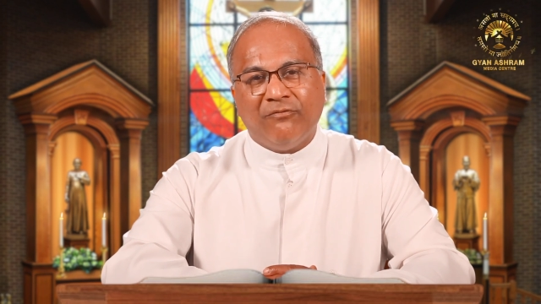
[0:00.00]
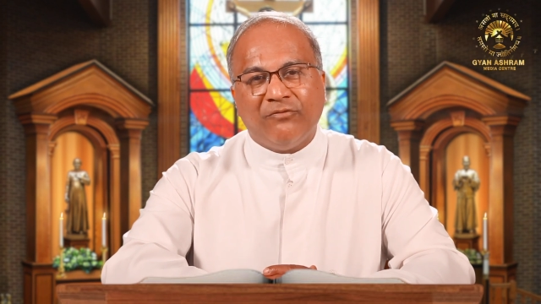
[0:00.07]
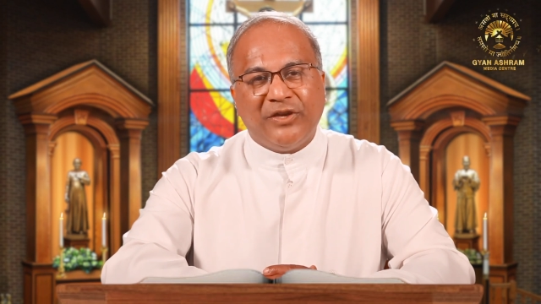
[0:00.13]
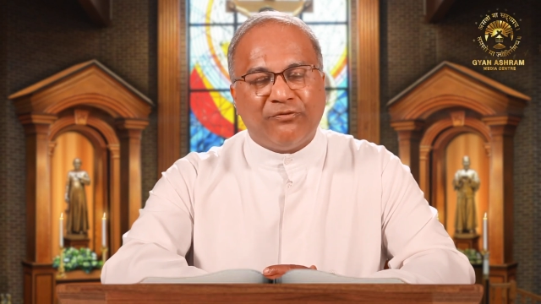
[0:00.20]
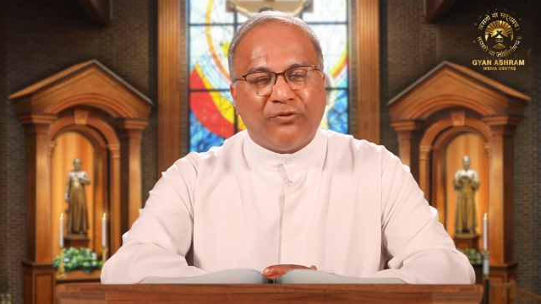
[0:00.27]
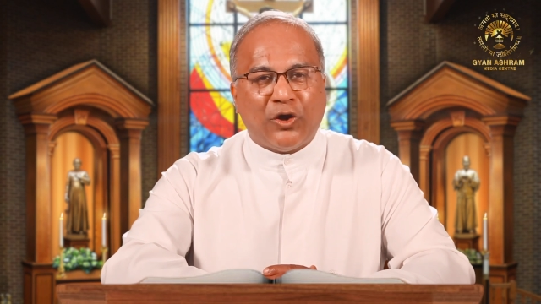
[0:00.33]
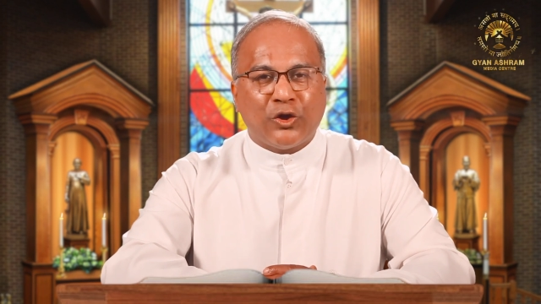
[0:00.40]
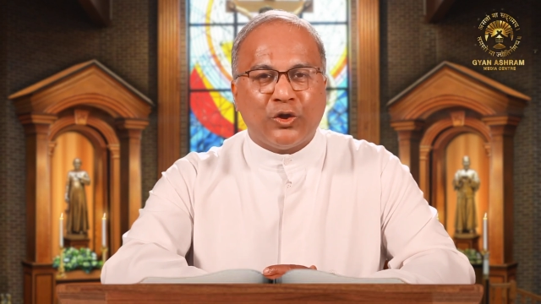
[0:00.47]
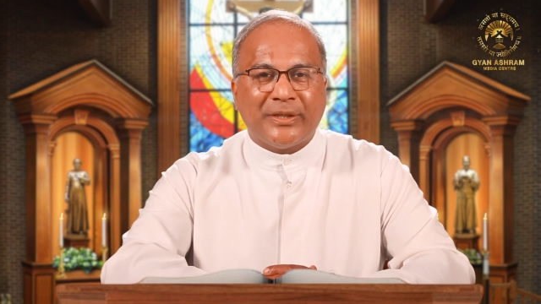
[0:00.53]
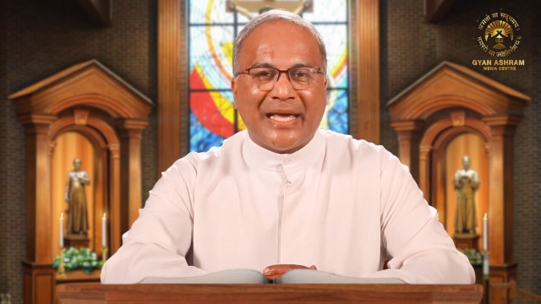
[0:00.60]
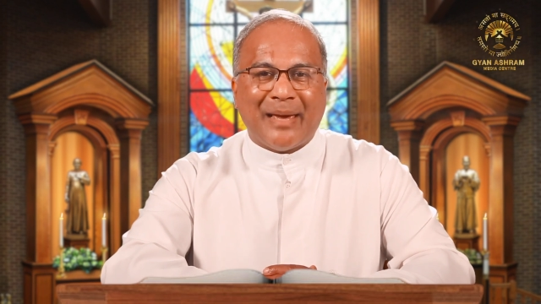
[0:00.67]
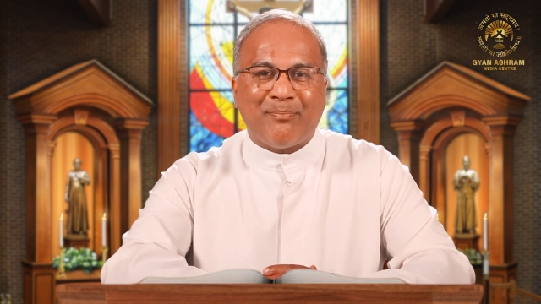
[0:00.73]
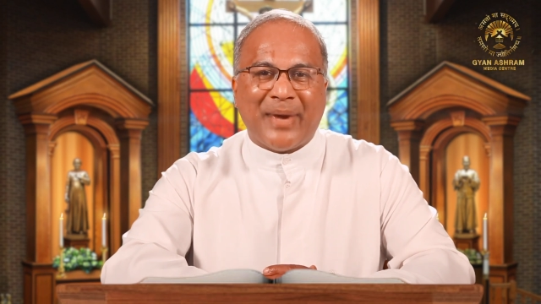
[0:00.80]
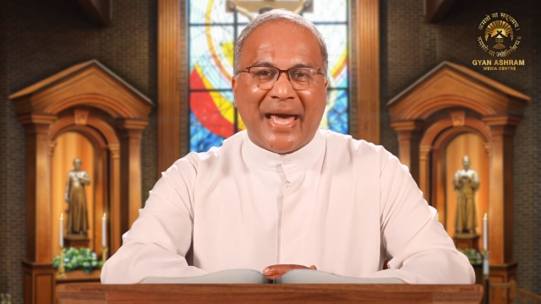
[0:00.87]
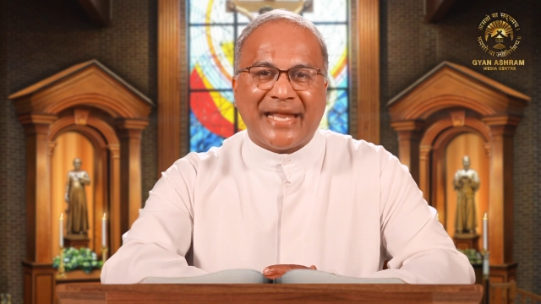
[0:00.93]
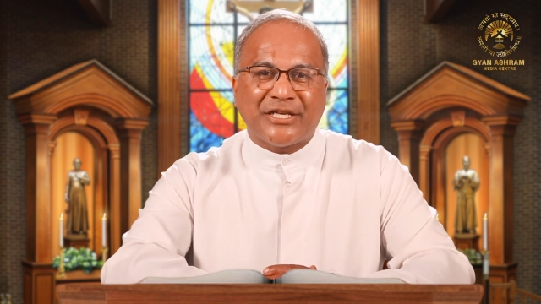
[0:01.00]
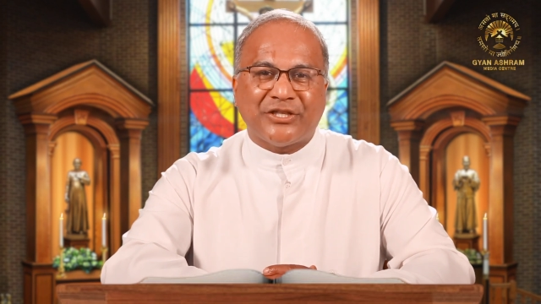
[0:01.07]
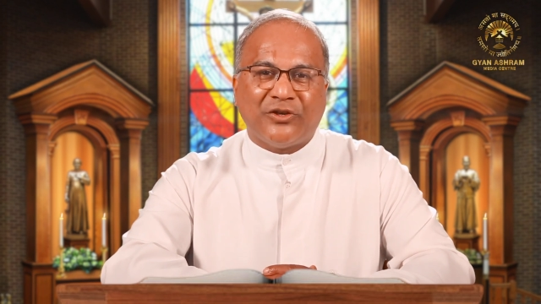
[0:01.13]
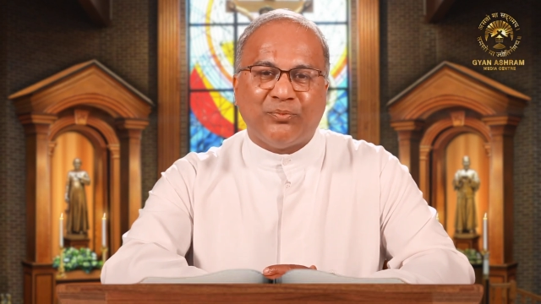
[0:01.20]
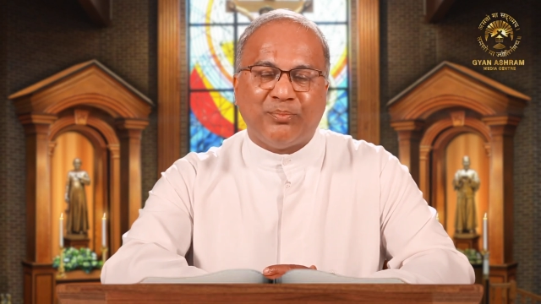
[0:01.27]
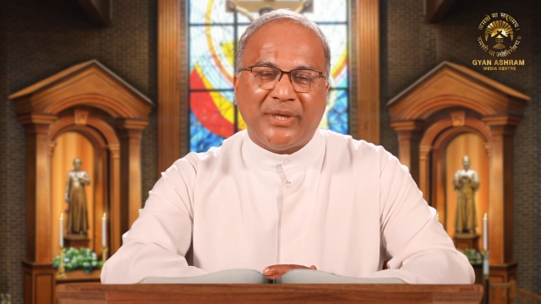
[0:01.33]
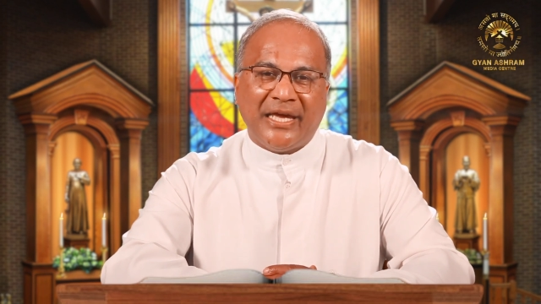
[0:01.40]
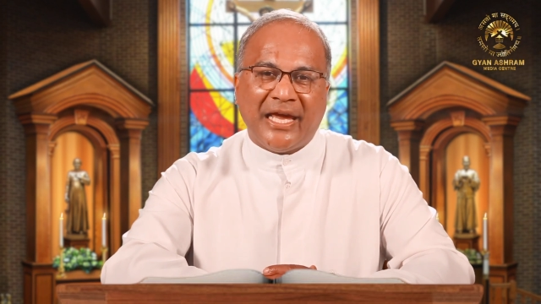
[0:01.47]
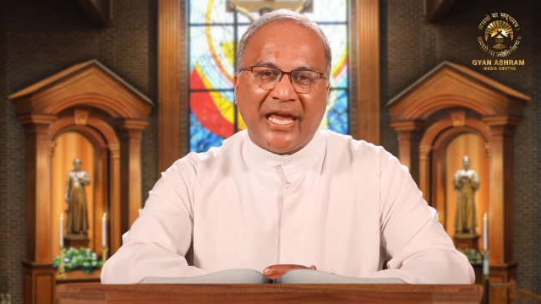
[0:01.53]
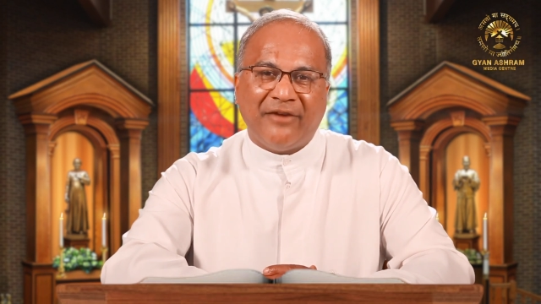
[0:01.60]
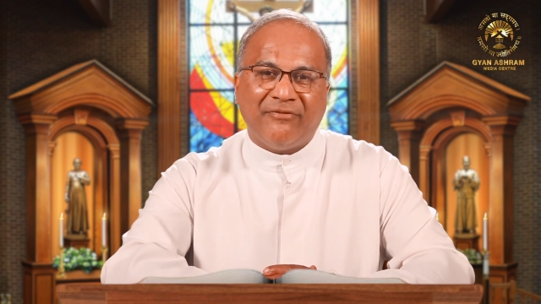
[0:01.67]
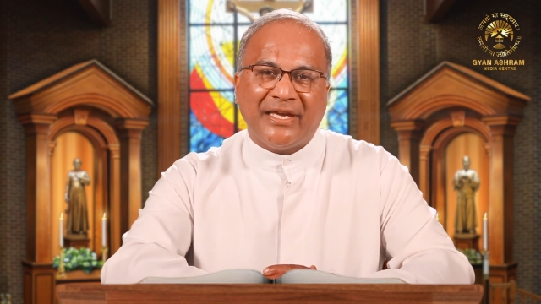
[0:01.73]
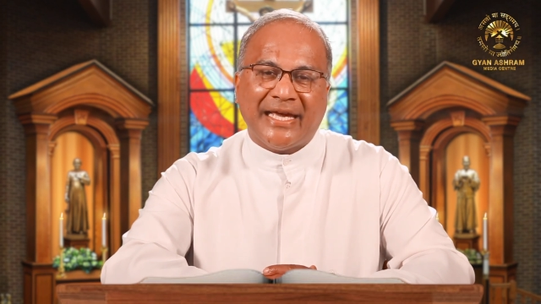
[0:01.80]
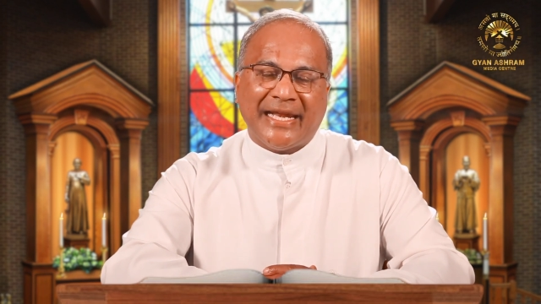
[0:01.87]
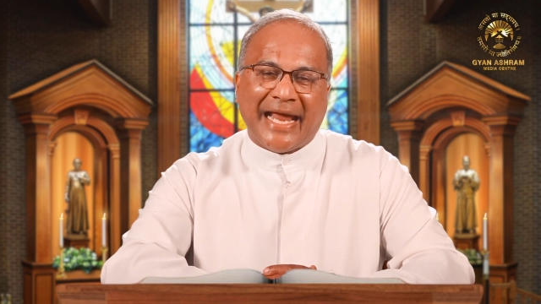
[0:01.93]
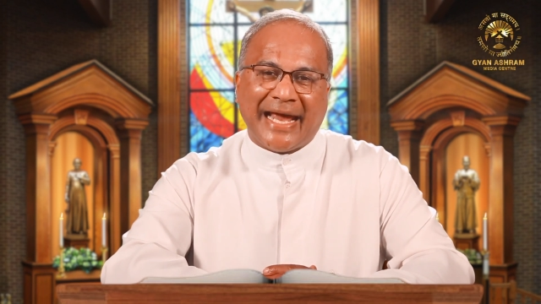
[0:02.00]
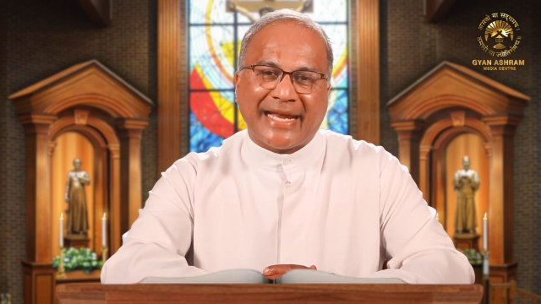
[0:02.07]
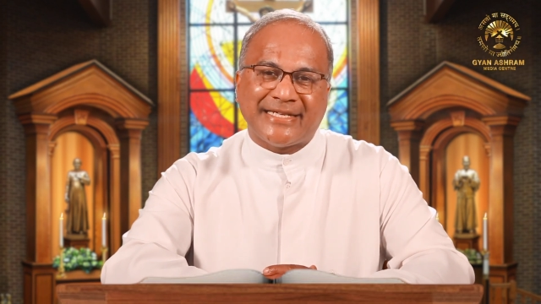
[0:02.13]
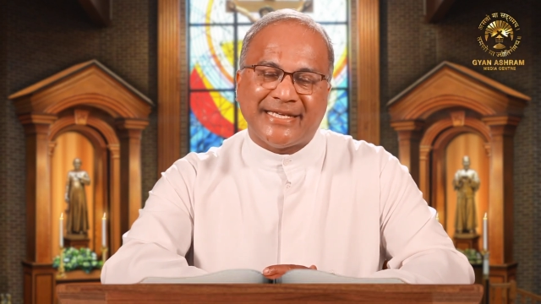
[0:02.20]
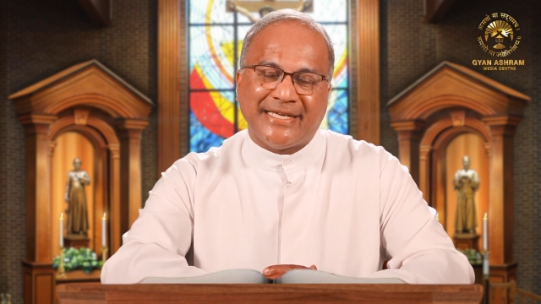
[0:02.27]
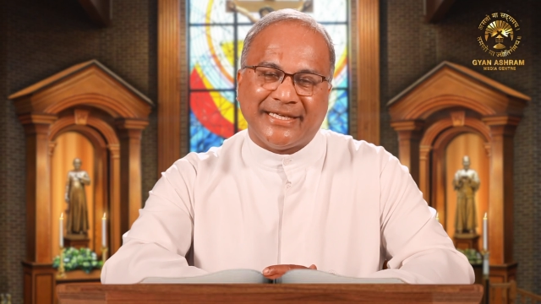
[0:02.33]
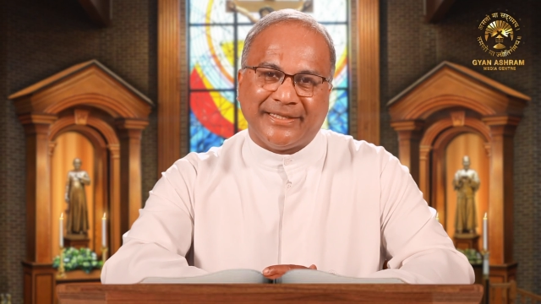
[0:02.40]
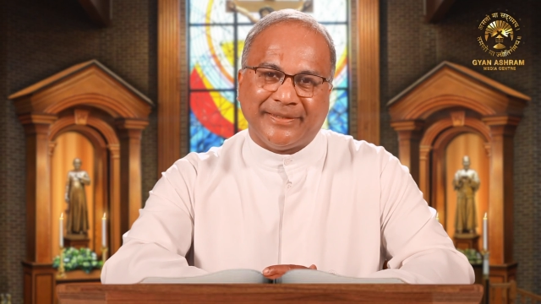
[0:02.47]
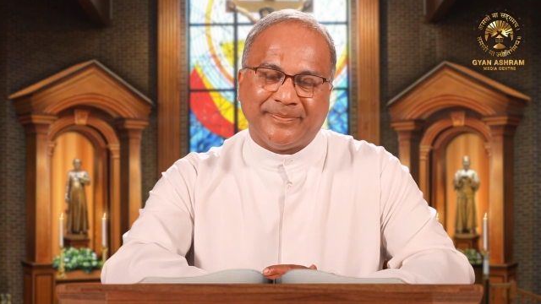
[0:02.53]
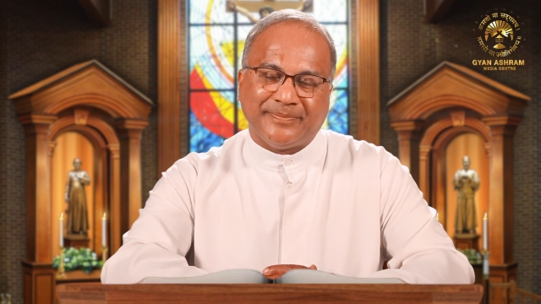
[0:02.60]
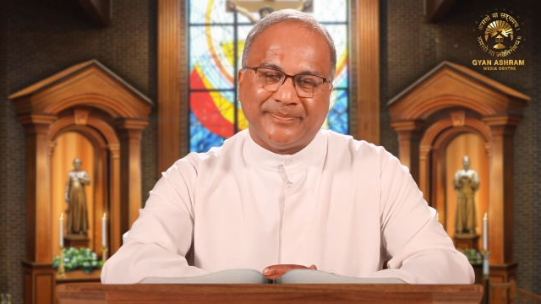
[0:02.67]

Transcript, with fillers: we follow that pattern of behaving and acting.